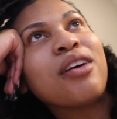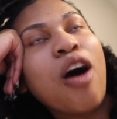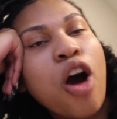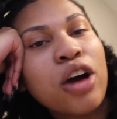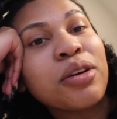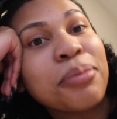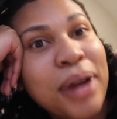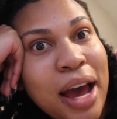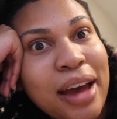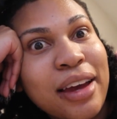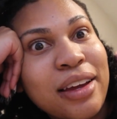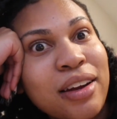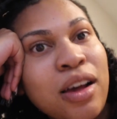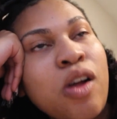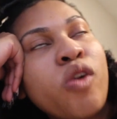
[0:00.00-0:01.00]
Autumn
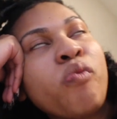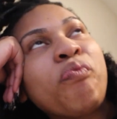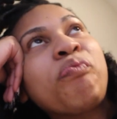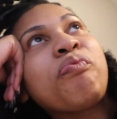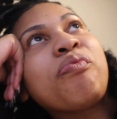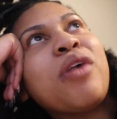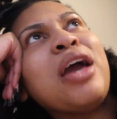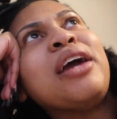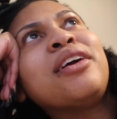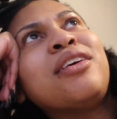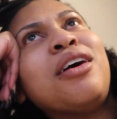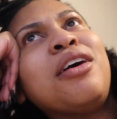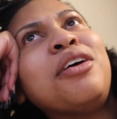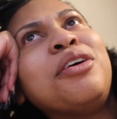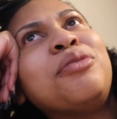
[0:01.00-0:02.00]
Night, and
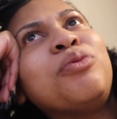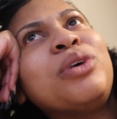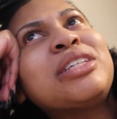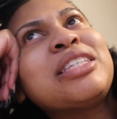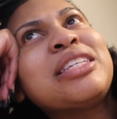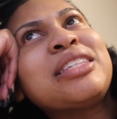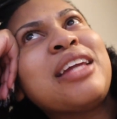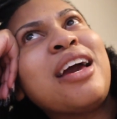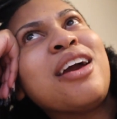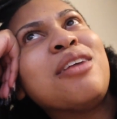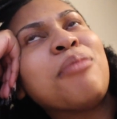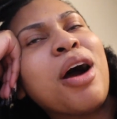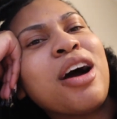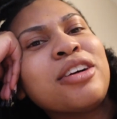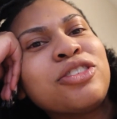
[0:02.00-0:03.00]
um what's his
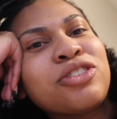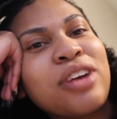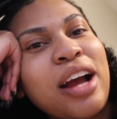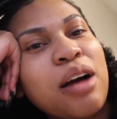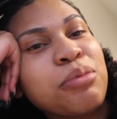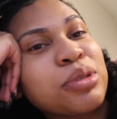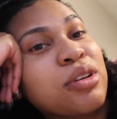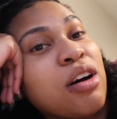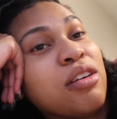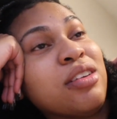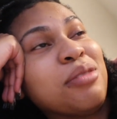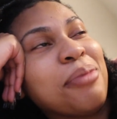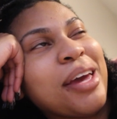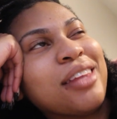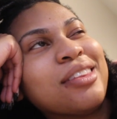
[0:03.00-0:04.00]
name, Andre? I almost called
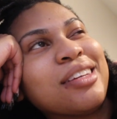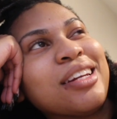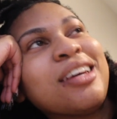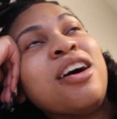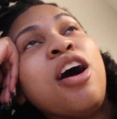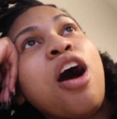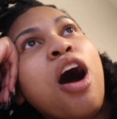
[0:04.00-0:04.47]
him Anthony.